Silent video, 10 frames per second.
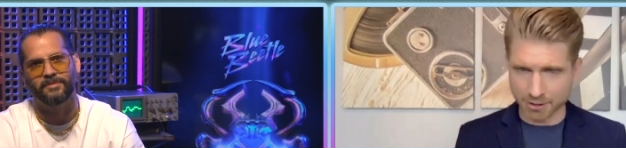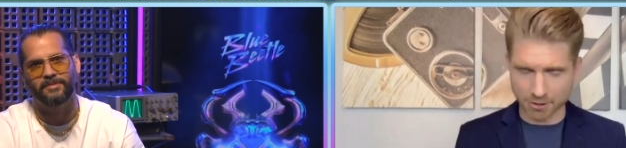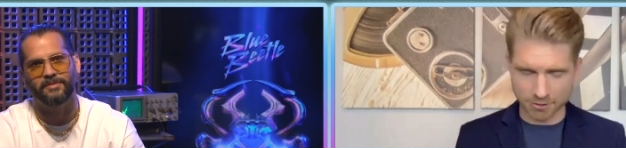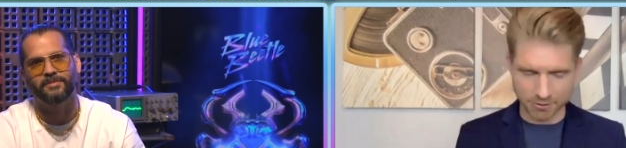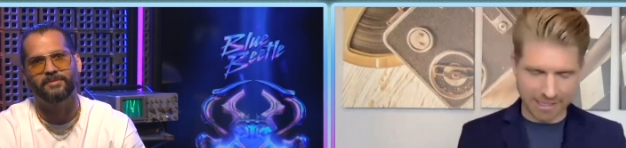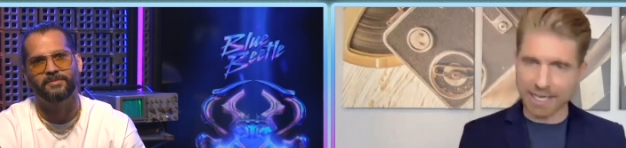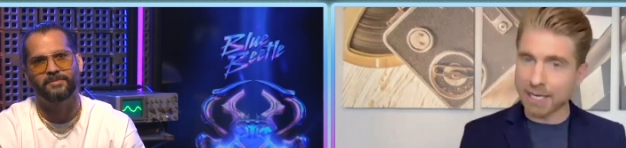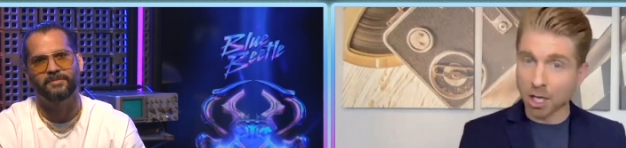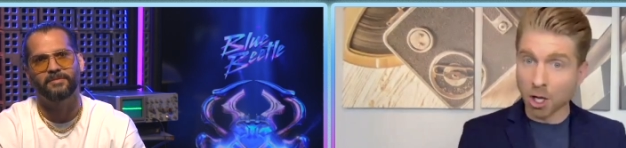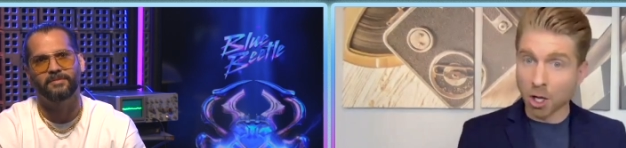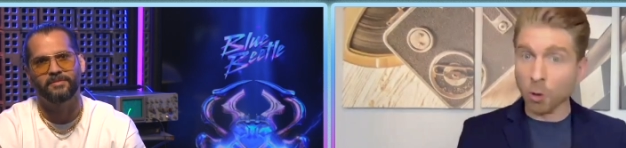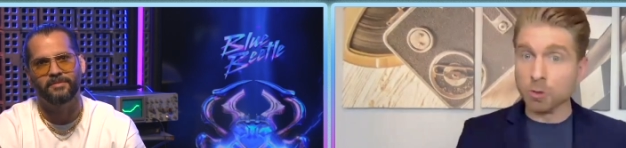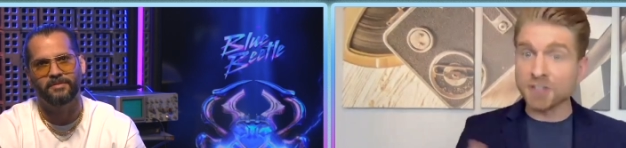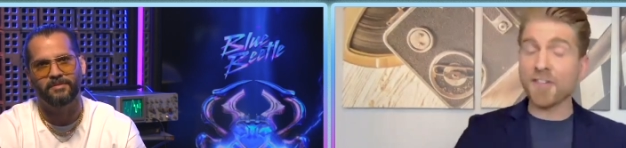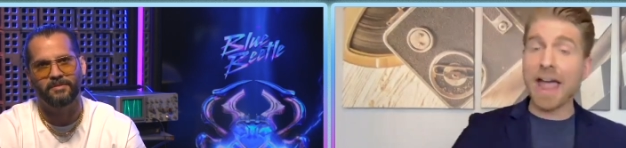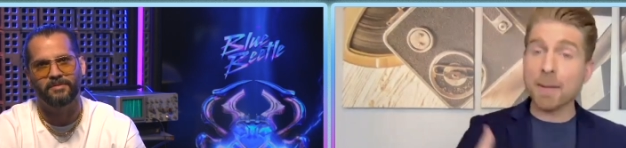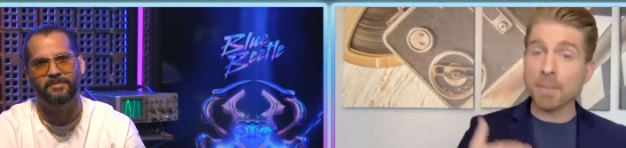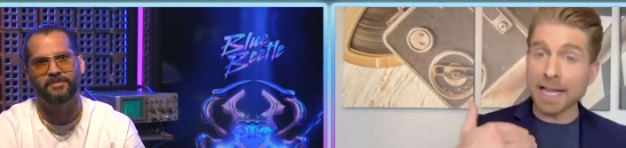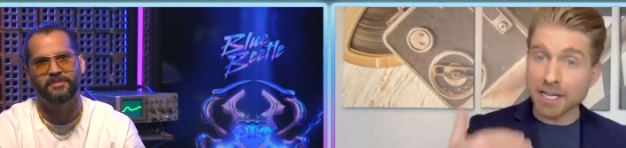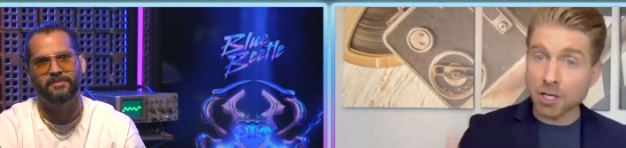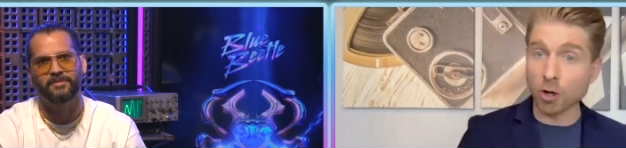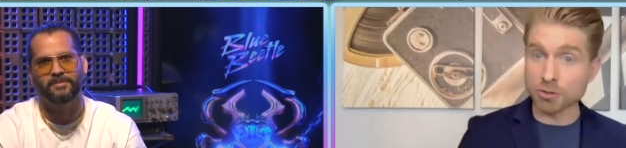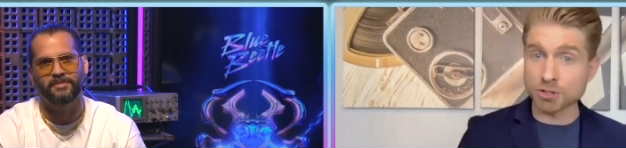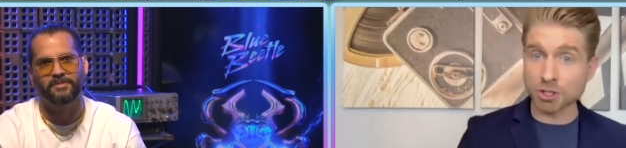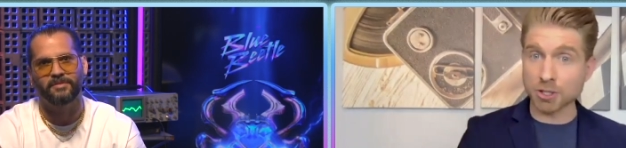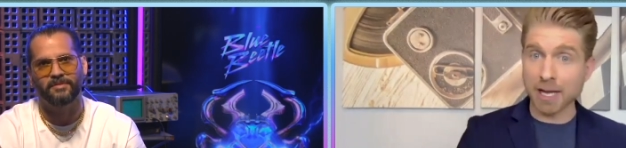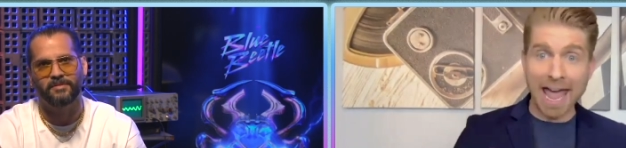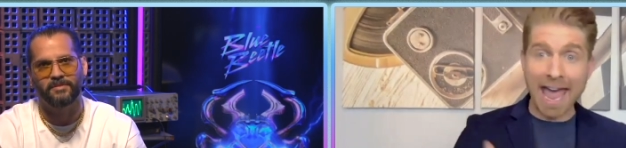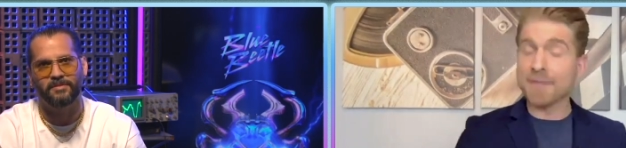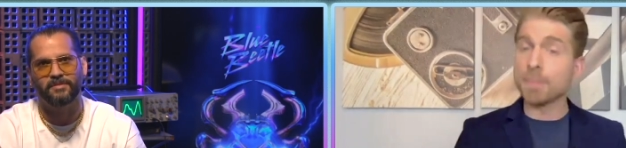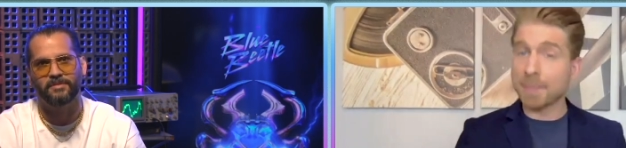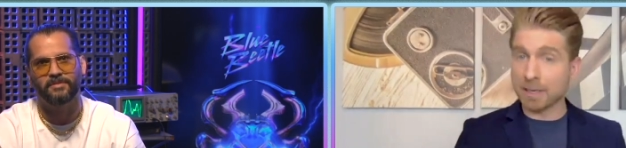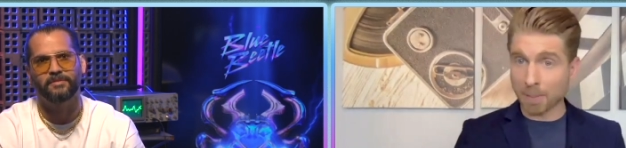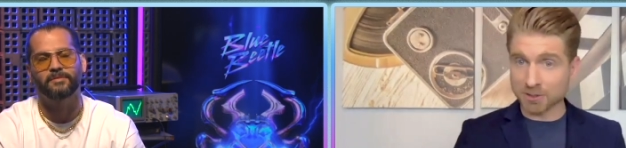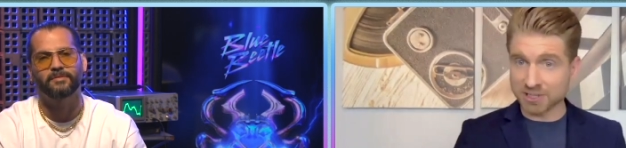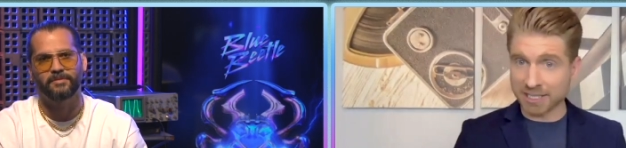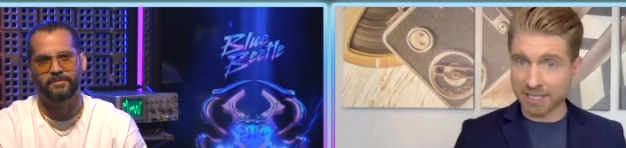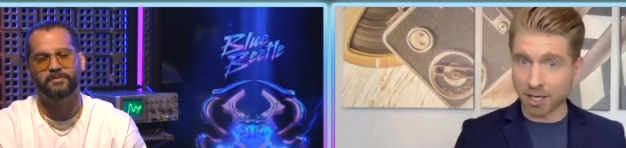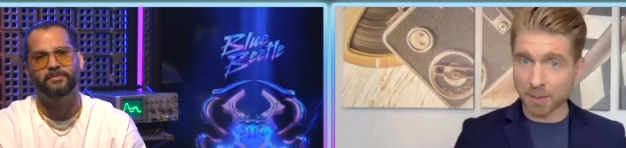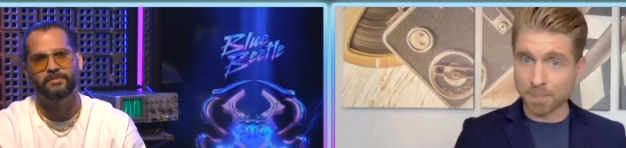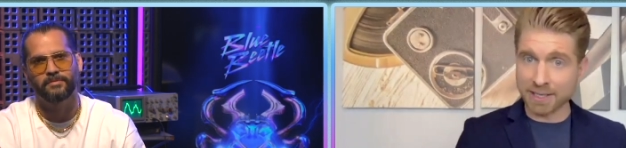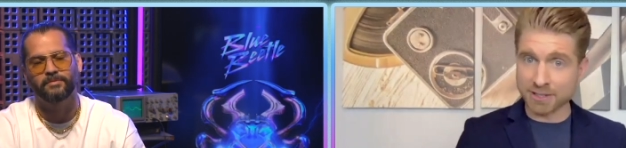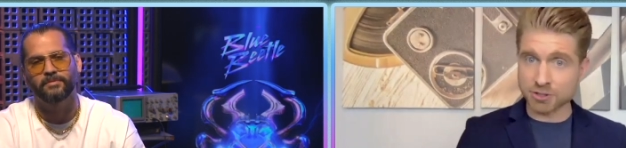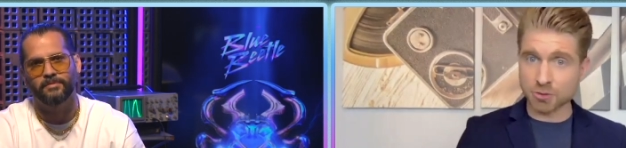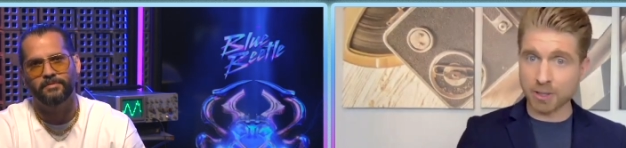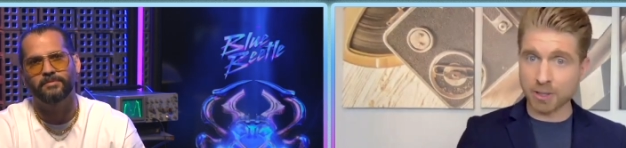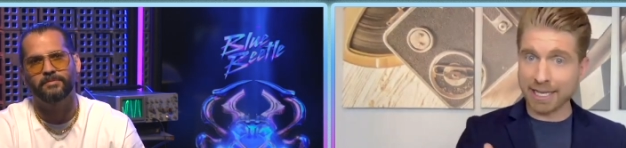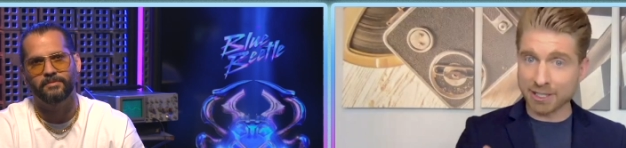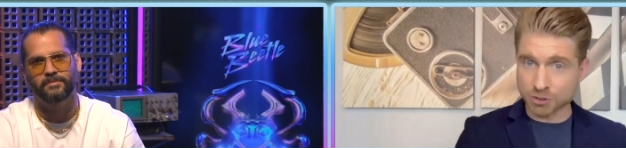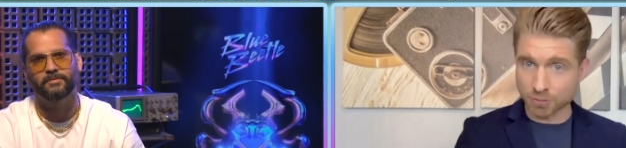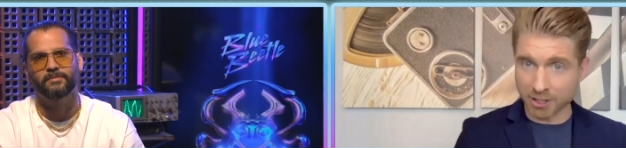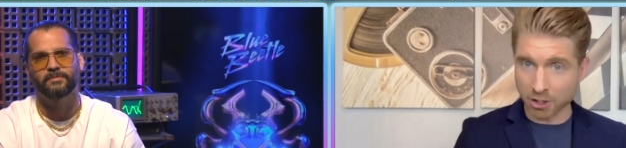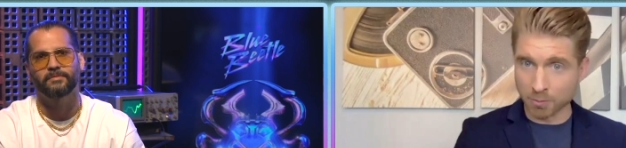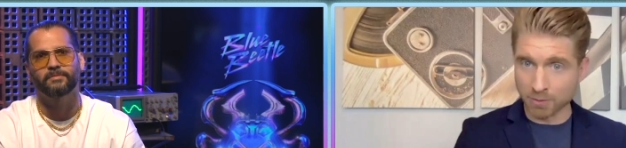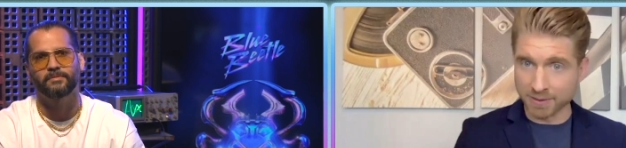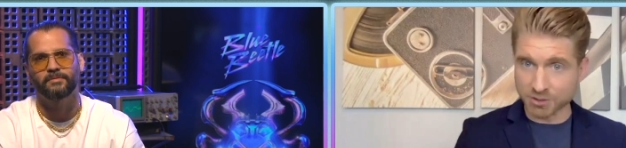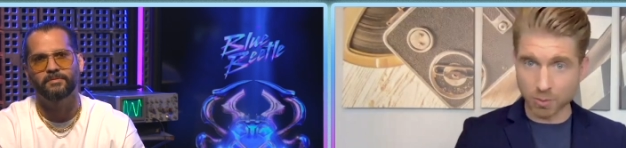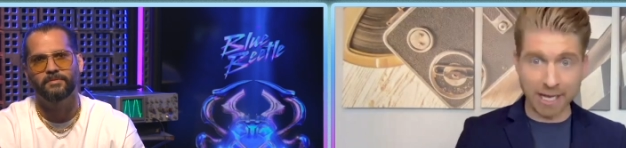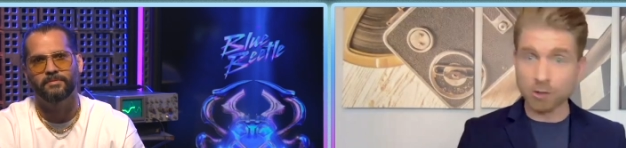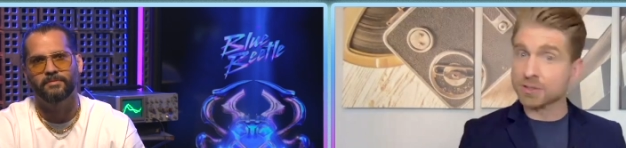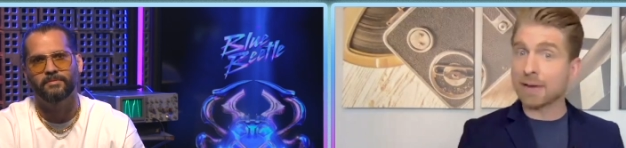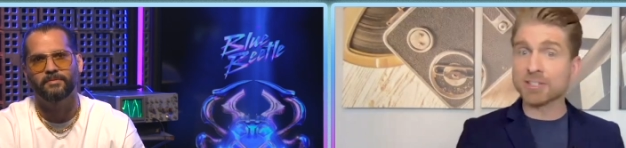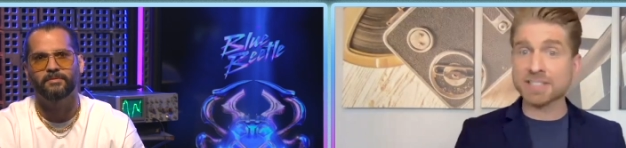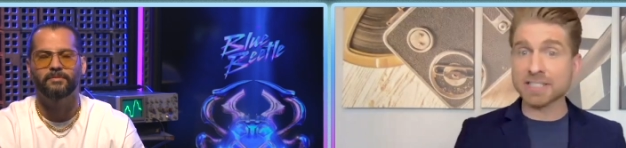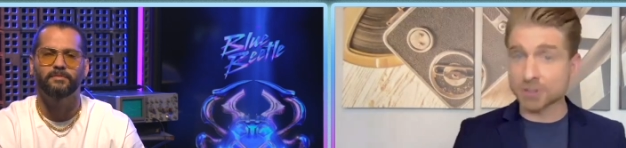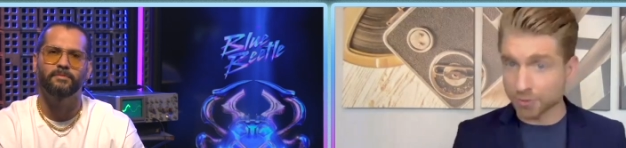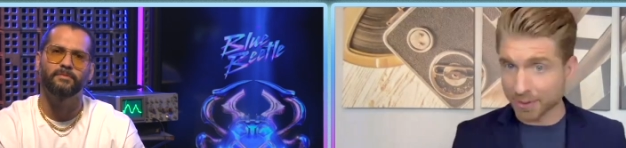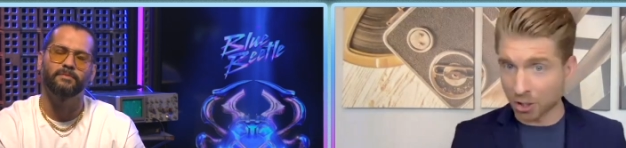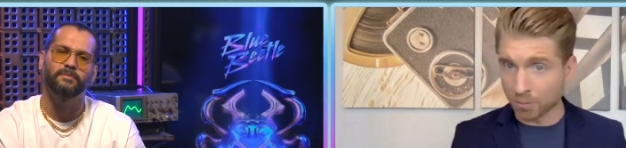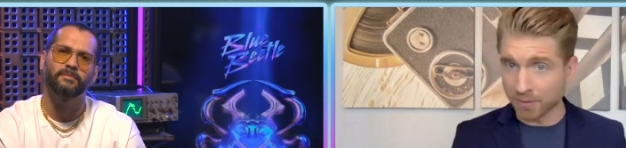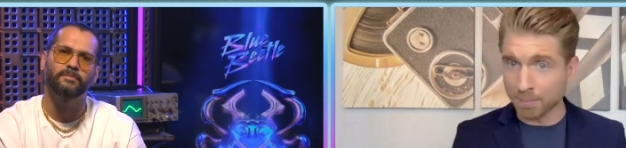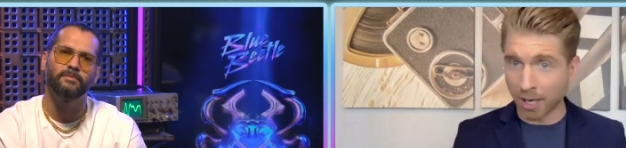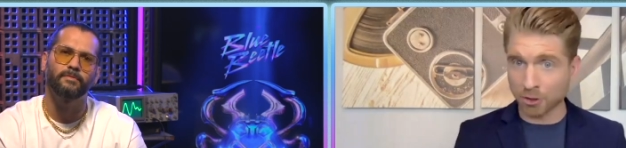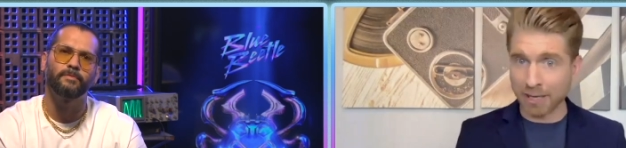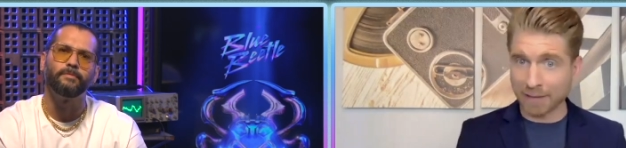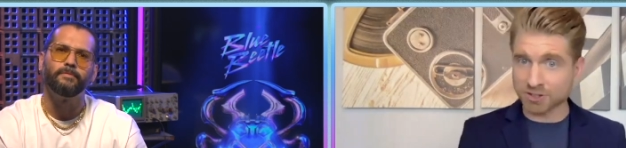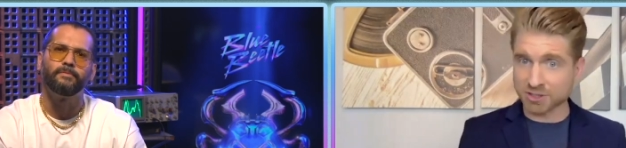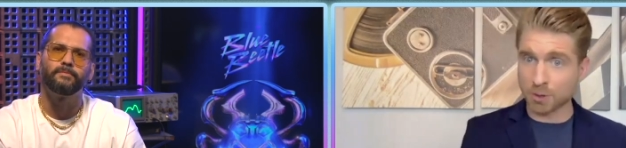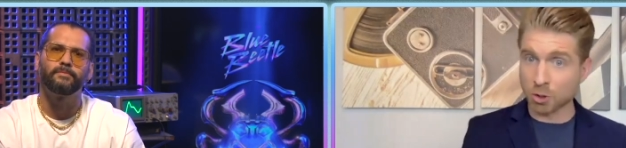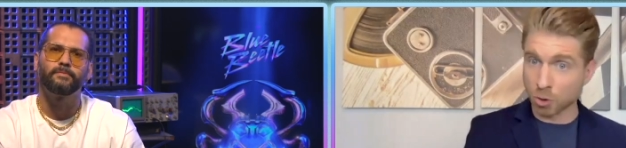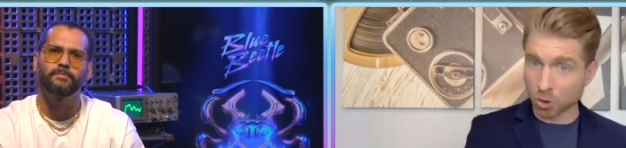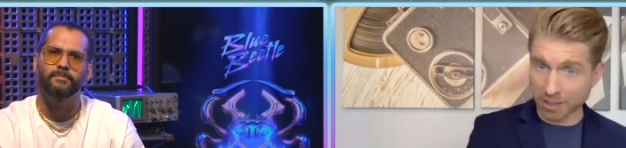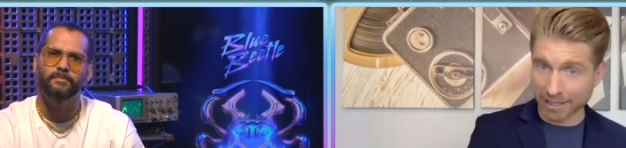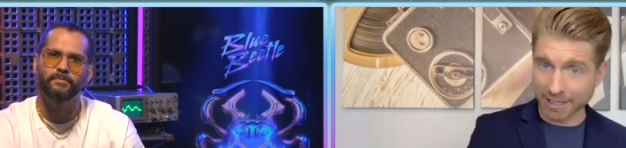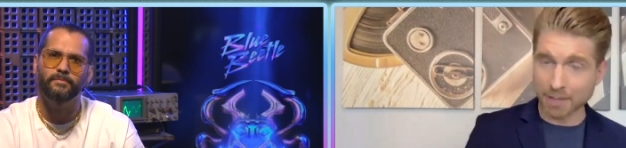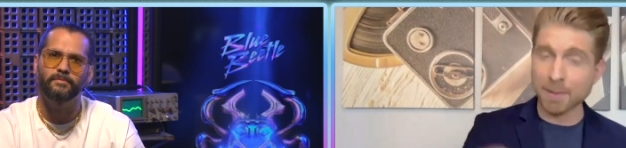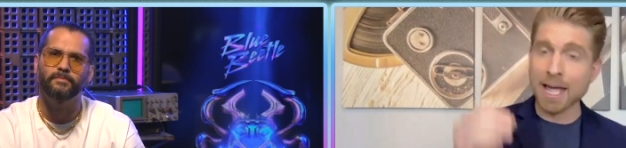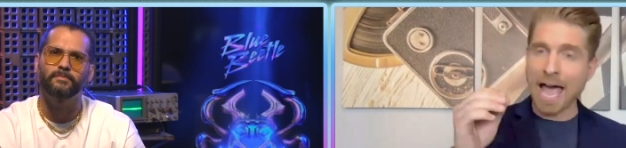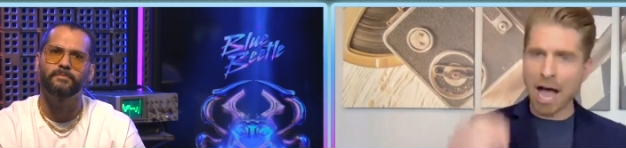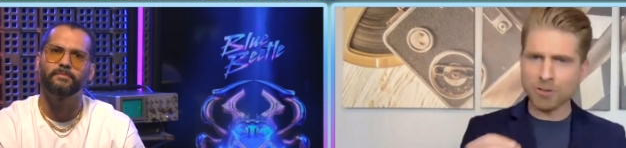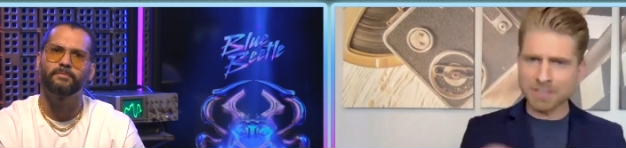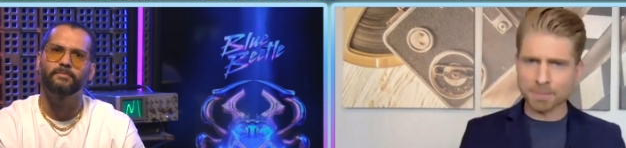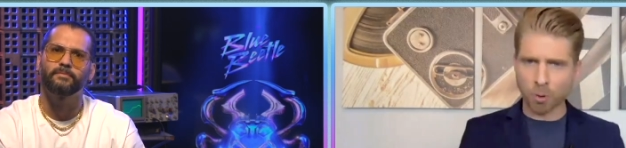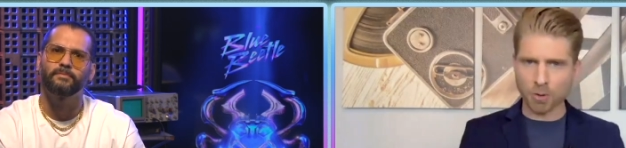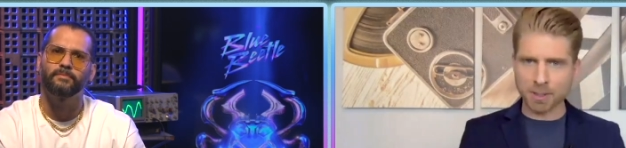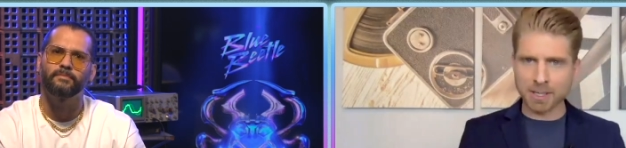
Speaker 1: the kid whose family and culture haven't been represented on the big screen in a superhero movie this way, who's never seen a superhero movie modeled after someone who looked like him. How is it important